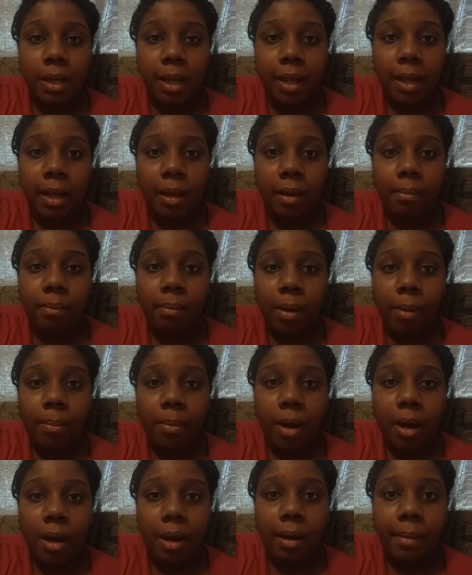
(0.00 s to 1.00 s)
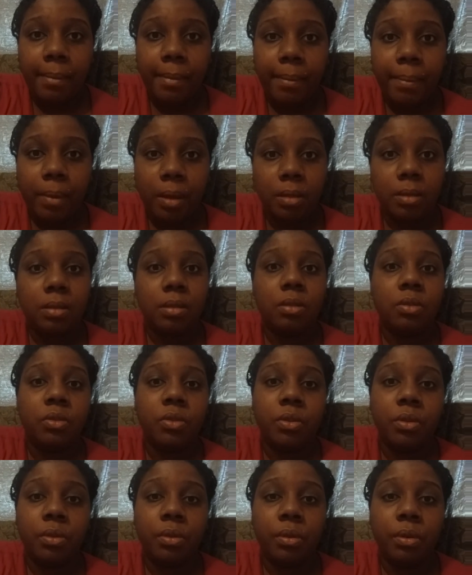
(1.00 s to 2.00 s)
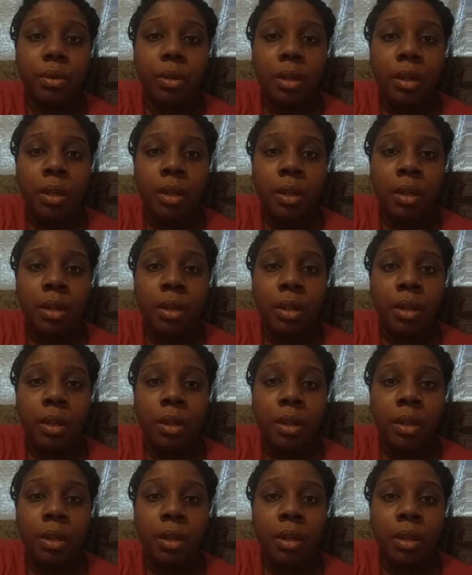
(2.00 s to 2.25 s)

and my mom and my sister